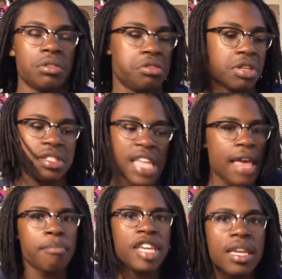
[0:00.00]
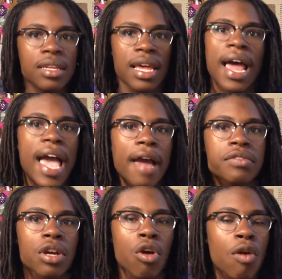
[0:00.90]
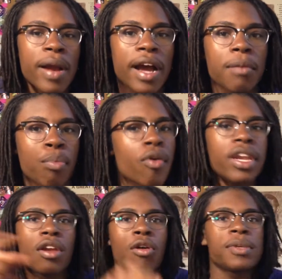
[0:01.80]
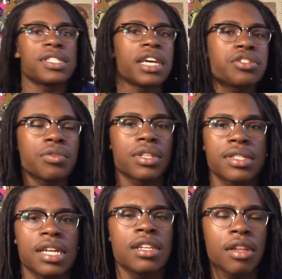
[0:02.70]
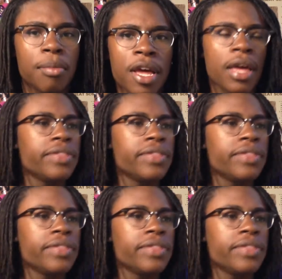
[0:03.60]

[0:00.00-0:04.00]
Does that mean that I have to go around and point at homosexuals and telling them